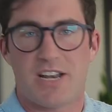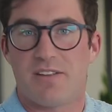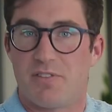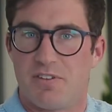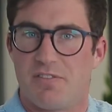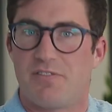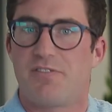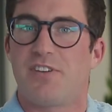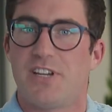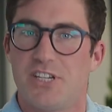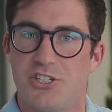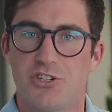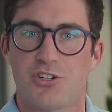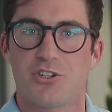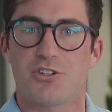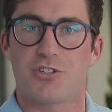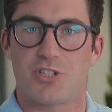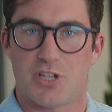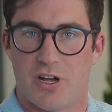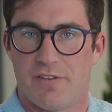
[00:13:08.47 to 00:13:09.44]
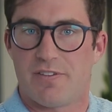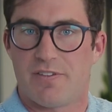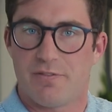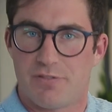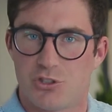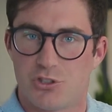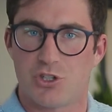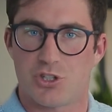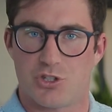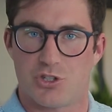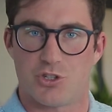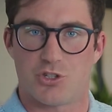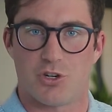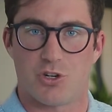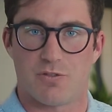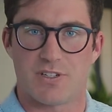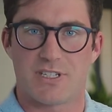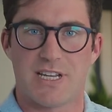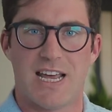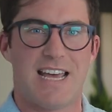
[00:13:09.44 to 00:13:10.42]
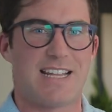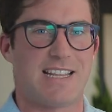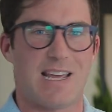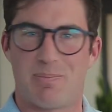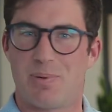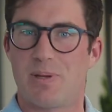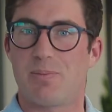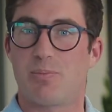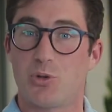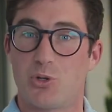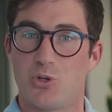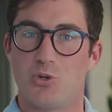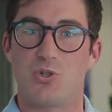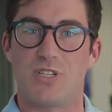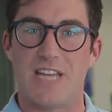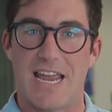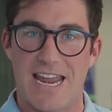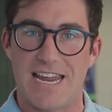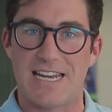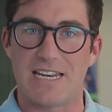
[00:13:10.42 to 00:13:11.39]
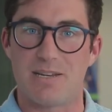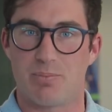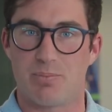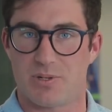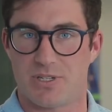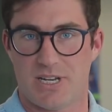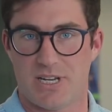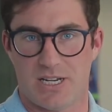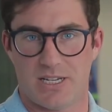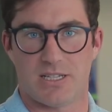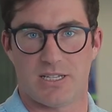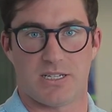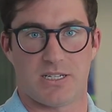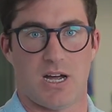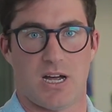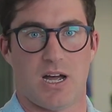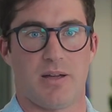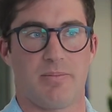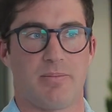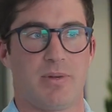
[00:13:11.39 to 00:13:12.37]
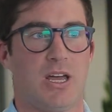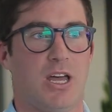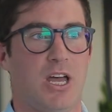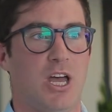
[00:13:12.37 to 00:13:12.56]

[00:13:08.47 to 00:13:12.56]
the features of infrastructure as a service that people use 80% of the time.